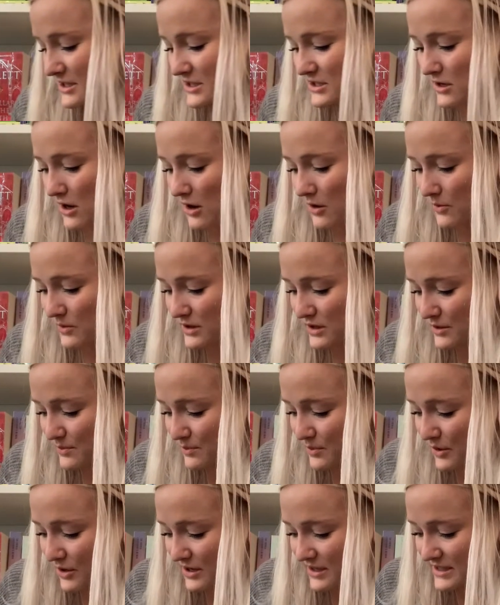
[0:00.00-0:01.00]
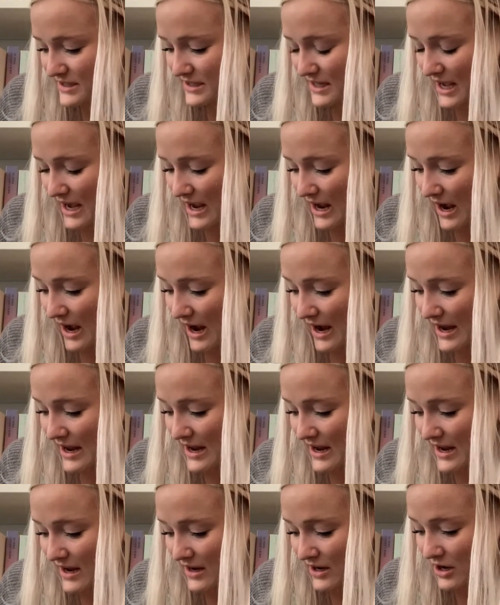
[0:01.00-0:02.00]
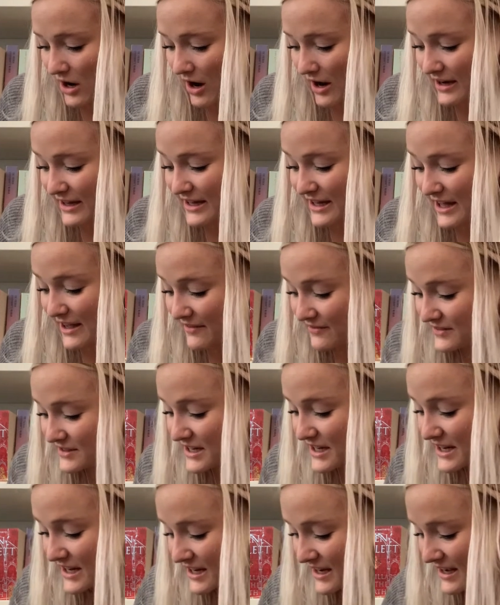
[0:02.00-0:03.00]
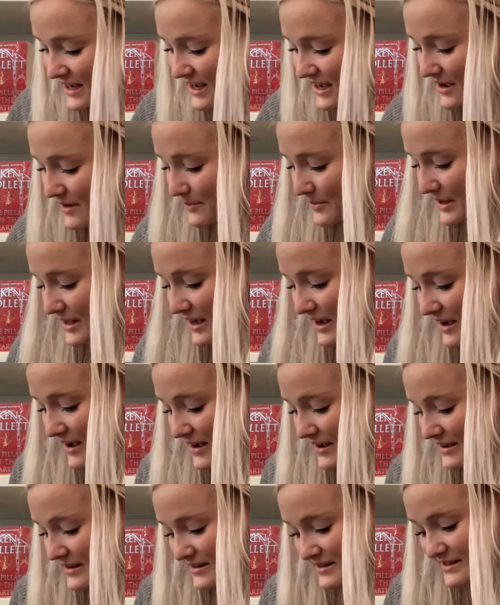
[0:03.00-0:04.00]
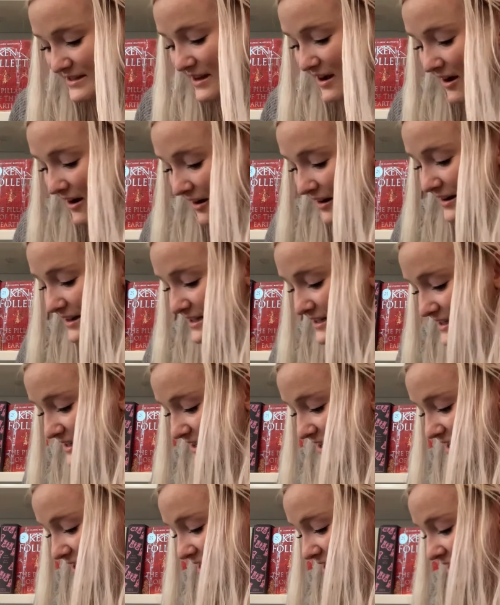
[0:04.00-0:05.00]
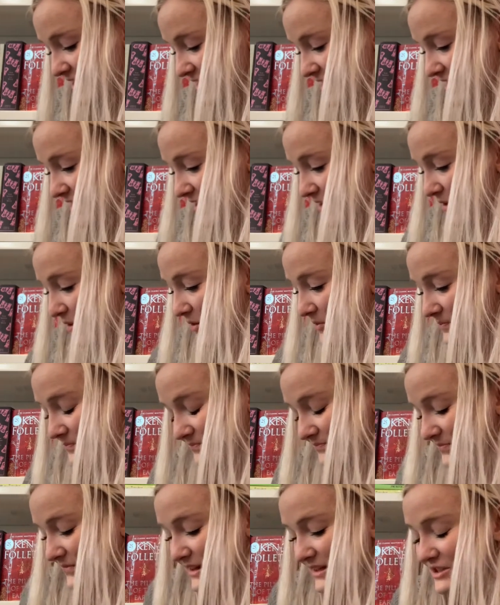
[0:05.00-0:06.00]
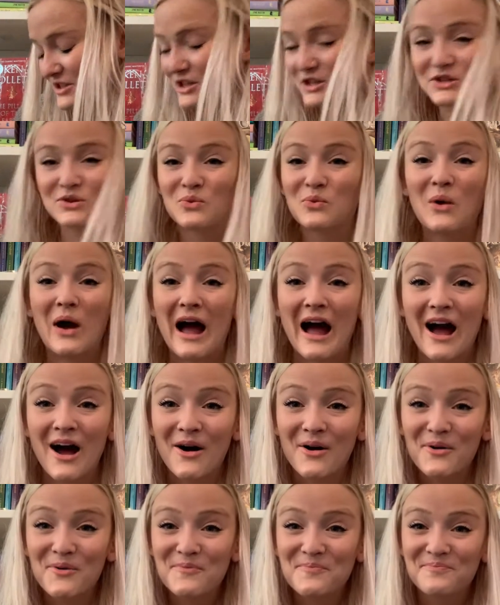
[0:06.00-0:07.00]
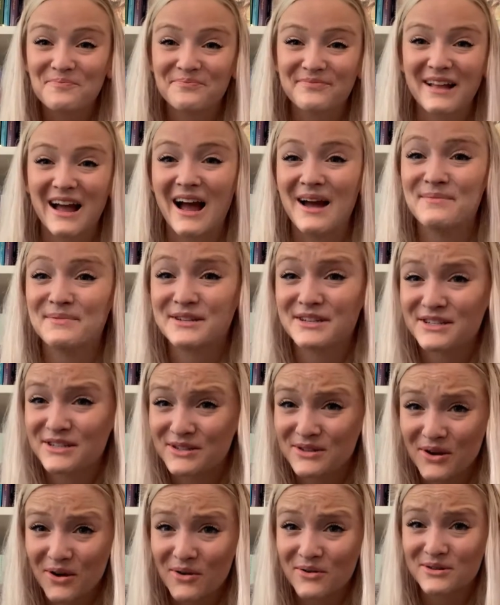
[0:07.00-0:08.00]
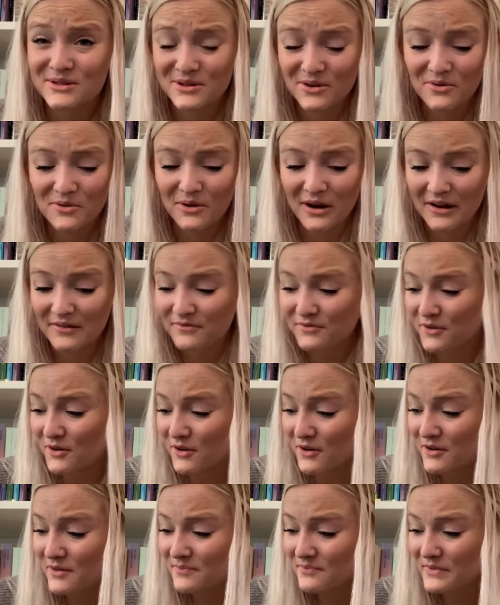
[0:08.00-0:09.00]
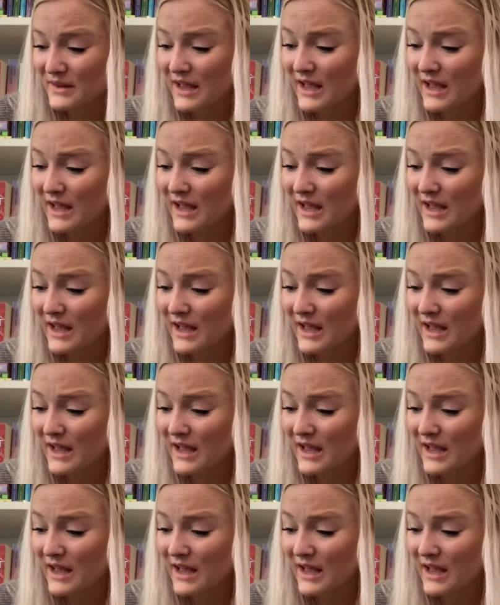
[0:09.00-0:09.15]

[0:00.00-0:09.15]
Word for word: start with the books that I got gifted because honestly, just wow. I'm just so grateful.